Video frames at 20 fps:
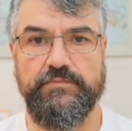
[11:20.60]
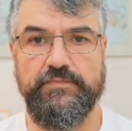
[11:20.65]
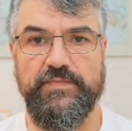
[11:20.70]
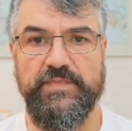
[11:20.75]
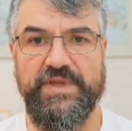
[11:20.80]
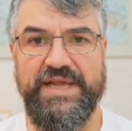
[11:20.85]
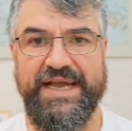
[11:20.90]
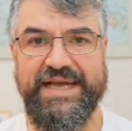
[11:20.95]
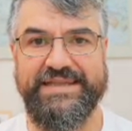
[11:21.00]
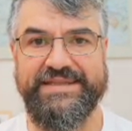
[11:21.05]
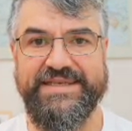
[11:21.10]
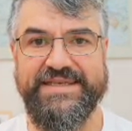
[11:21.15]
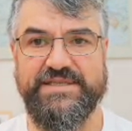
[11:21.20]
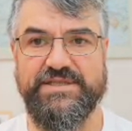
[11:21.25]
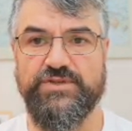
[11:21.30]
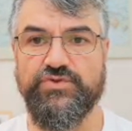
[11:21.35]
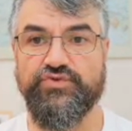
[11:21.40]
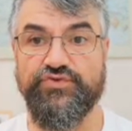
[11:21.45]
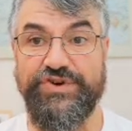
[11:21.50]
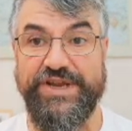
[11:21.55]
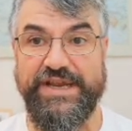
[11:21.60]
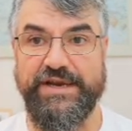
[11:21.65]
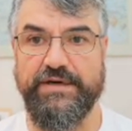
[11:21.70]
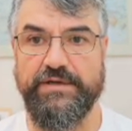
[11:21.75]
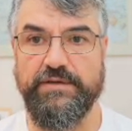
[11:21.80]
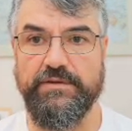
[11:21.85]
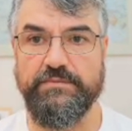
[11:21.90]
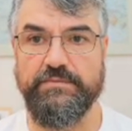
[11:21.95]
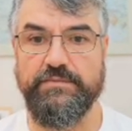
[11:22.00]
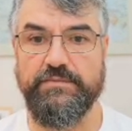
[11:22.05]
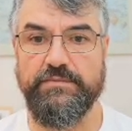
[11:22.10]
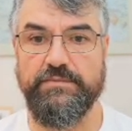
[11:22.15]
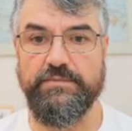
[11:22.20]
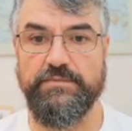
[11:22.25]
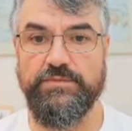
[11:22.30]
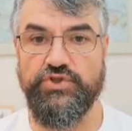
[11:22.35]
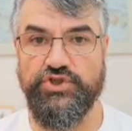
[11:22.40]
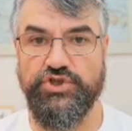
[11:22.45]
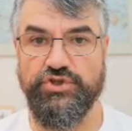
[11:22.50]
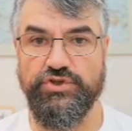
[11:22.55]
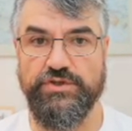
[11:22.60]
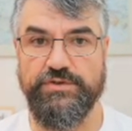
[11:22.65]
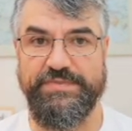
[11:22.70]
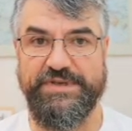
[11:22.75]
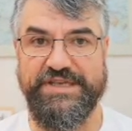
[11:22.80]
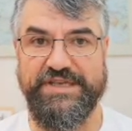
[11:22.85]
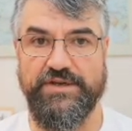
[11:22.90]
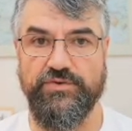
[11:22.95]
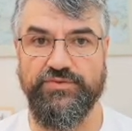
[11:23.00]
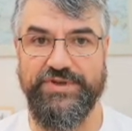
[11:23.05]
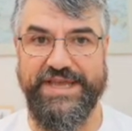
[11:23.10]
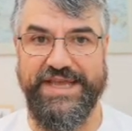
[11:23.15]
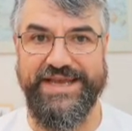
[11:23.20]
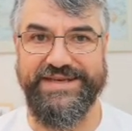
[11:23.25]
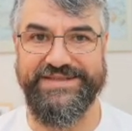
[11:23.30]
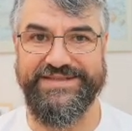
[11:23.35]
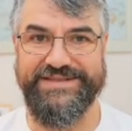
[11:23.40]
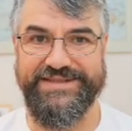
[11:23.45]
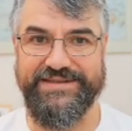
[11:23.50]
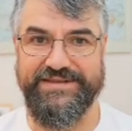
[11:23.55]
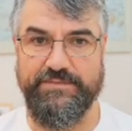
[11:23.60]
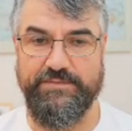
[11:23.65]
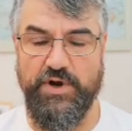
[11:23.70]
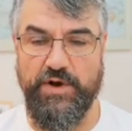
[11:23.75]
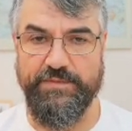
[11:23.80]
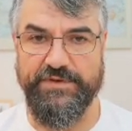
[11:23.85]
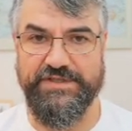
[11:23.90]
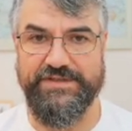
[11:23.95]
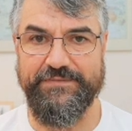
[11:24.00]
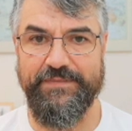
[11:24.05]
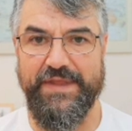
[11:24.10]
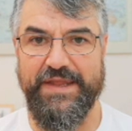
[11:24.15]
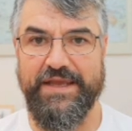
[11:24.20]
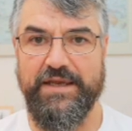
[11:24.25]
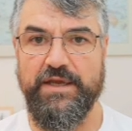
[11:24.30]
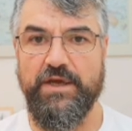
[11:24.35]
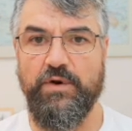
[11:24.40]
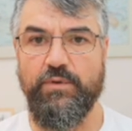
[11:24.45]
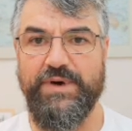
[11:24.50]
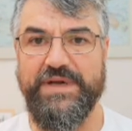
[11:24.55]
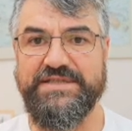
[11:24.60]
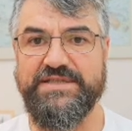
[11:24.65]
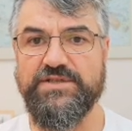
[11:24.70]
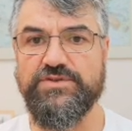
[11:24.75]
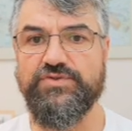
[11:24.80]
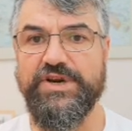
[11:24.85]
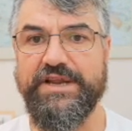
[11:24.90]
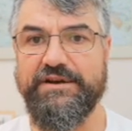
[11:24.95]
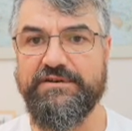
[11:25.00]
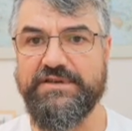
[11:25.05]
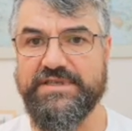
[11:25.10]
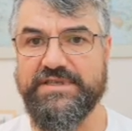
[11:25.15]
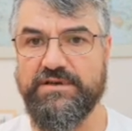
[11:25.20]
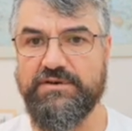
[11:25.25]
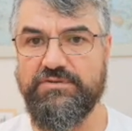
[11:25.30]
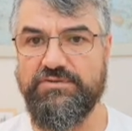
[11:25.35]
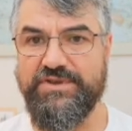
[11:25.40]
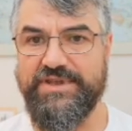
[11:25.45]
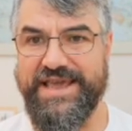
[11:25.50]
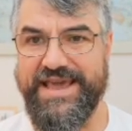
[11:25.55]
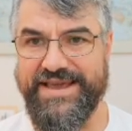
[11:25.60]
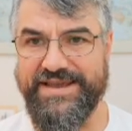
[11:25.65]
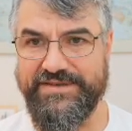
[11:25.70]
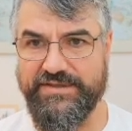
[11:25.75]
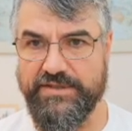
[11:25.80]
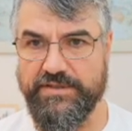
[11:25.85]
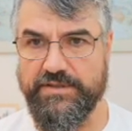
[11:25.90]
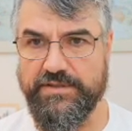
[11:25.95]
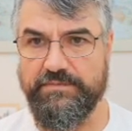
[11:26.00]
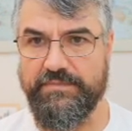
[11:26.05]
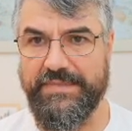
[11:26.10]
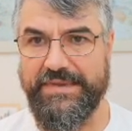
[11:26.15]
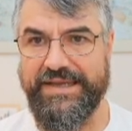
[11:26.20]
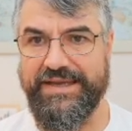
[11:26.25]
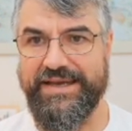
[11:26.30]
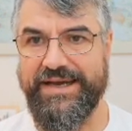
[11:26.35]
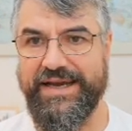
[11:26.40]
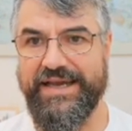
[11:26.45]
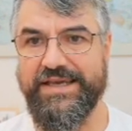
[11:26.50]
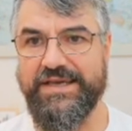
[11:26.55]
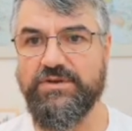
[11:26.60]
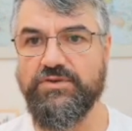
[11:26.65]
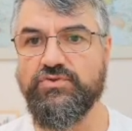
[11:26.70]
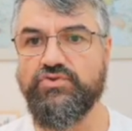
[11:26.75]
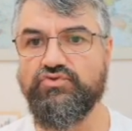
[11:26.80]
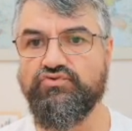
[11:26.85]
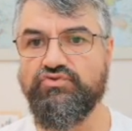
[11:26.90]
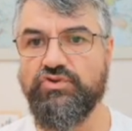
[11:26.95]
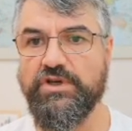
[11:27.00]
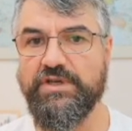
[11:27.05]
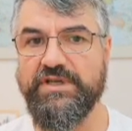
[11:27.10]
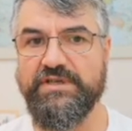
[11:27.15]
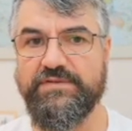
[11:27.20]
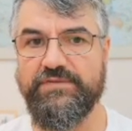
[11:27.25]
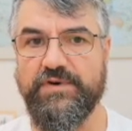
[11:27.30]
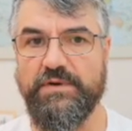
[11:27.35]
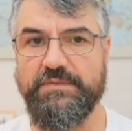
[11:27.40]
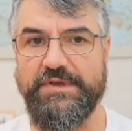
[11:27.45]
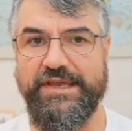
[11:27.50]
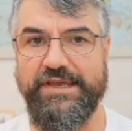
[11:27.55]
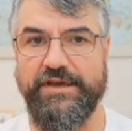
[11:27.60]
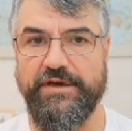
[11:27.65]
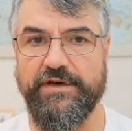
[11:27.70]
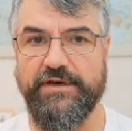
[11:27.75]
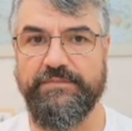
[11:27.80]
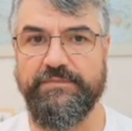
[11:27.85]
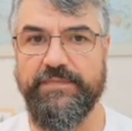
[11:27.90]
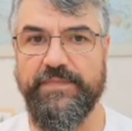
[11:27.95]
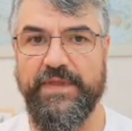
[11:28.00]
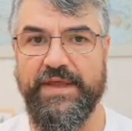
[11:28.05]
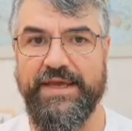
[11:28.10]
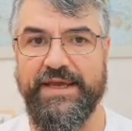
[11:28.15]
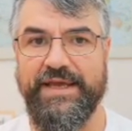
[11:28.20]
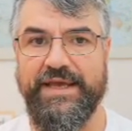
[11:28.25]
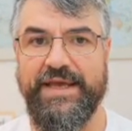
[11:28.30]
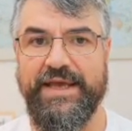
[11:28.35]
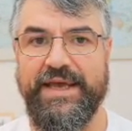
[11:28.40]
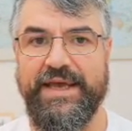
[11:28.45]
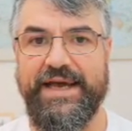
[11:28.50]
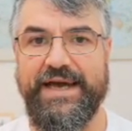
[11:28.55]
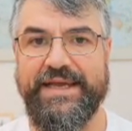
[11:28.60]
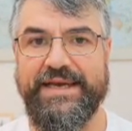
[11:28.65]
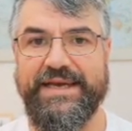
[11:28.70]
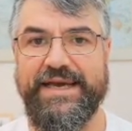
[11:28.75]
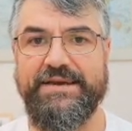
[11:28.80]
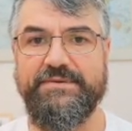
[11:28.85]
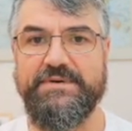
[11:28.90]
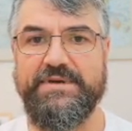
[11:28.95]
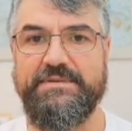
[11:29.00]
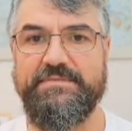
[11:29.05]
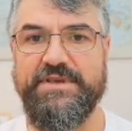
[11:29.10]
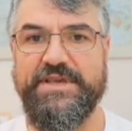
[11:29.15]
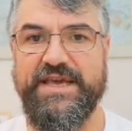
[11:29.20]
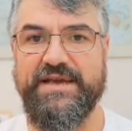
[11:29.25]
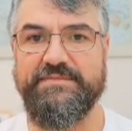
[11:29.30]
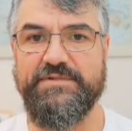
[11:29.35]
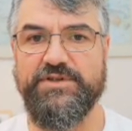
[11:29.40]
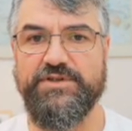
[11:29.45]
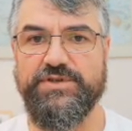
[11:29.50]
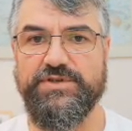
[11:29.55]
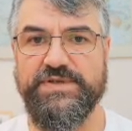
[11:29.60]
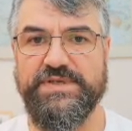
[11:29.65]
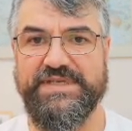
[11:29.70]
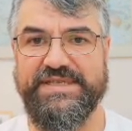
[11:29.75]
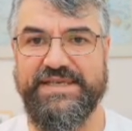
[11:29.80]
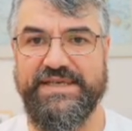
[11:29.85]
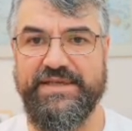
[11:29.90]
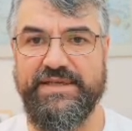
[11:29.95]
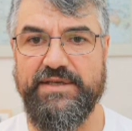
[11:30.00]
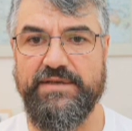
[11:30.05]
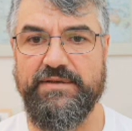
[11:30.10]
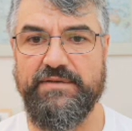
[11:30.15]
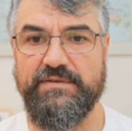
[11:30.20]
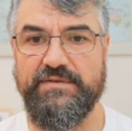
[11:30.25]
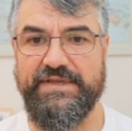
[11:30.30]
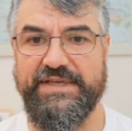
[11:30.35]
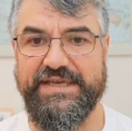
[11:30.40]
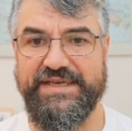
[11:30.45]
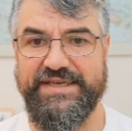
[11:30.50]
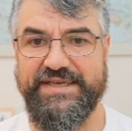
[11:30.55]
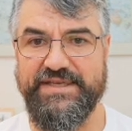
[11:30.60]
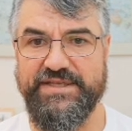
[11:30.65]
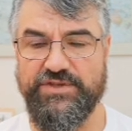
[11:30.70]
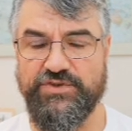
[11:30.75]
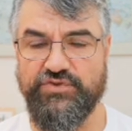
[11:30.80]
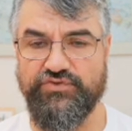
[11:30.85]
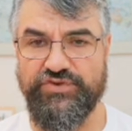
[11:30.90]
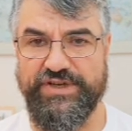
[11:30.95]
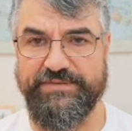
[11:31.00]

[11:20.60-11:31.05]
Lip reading: And this trigger should be created at the moment. Once trigger is created, I could run it from here and I will be able to see the history.